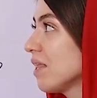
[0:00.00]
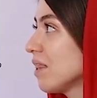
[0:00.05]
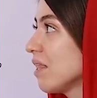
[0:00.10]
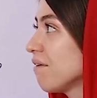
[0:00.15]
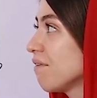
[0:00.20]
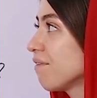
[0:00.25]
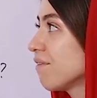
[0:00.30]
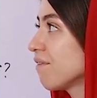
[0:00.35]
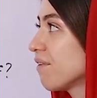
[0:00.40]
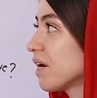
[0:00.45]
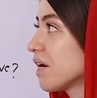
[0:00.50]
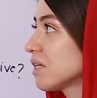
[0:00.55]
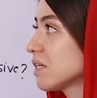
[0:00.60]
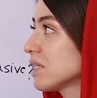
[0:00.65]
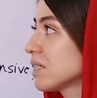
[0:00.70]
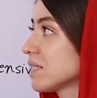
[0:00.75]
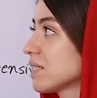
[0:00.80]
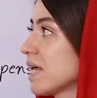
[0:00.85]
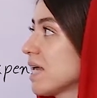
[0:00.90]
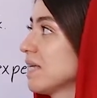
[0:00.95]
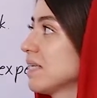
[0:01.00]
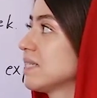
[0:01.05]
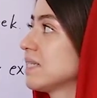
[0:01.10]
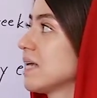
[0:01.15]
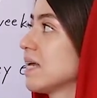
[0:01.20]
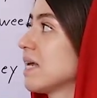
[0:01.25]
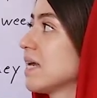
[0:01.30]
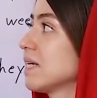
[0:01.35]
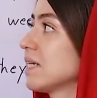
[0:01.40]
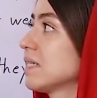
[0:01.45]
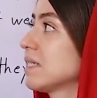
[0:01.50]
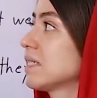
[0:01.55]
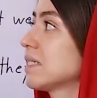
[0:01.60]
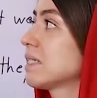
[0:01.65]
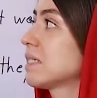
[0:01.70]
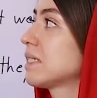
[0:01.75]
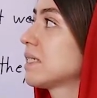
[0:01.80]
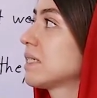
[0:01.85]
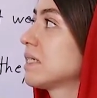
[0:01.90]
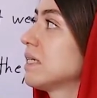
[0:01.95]
the first
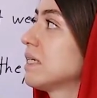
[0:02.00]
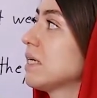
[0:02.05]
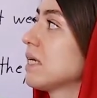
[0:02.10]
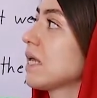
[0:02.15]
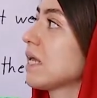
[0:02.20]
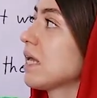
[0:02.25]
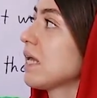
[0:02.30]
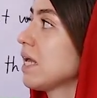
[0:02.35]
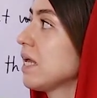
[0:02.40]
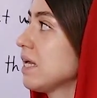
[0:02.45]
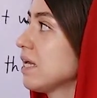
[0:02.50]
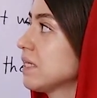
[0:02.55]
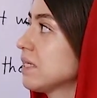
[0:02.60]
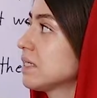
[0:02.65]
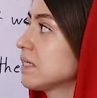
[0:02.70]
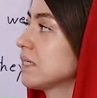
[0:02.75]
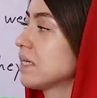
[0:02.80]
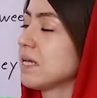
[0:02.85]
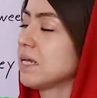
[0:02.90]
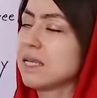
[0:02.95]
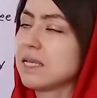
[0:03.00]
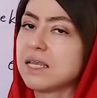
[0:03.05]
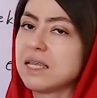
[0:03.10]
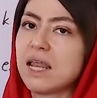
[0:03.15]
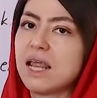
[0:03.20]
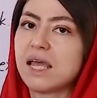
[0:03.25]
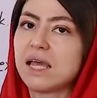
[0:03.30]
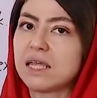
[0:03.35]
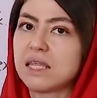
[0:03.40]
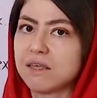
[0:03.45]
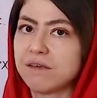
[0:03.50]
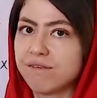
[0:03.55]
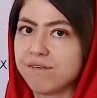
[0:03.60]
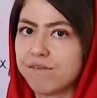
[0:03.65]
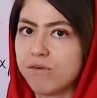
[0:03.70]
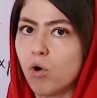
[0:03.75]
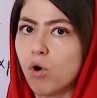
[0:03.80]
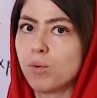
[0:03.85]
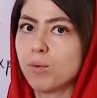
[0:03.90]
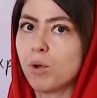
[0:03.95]
sentence is in negative
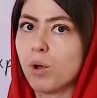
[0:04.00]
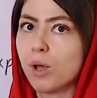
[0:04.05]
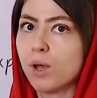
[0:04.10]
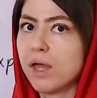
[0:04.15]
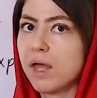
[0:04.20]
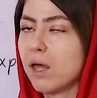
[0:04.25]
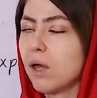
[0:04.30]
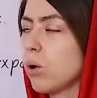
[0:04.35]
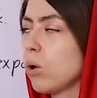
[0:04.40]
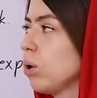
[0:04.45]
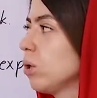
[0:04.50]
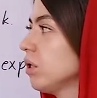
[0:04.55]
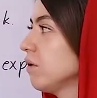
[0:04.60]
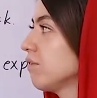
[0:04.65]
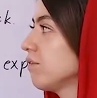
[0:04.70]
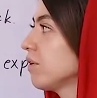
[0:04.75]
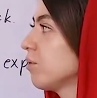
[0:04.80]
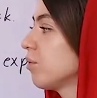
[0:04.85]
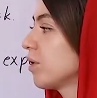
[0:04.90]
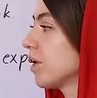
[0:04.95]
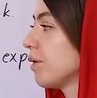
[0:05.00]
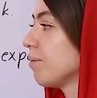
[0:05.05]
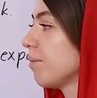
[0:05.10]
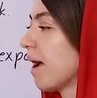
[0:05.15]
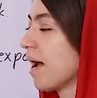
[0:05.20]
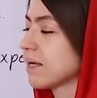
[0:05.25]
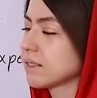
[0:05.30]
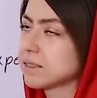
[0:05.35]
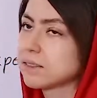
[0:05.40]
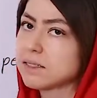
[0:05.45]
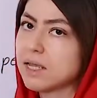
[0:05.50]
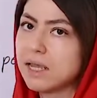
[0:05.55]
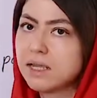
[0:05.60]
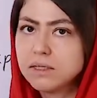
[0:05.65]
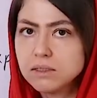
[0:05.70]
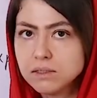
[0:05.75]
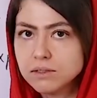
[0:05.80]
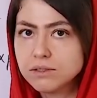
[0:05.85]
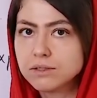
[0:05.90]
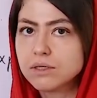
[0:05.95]
form, okay? All of them are in past
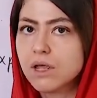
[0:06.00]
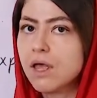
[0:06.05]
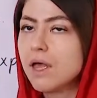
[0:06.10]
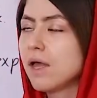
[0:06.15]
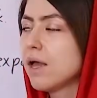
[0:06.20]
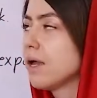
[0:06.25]
tense.